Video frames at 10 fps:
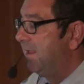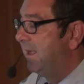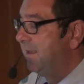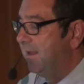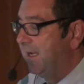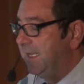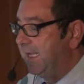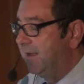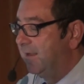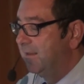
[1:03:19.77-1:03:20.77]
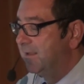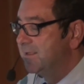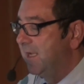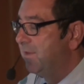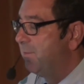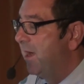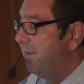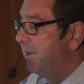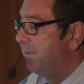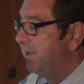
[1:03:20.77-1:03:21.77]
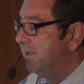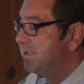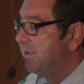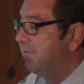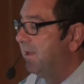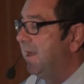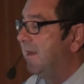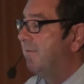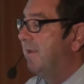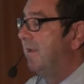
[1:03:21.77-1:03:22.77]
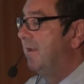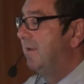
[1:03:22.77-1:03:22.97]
You get the idea. Let's save the pop-up and let's see what we have.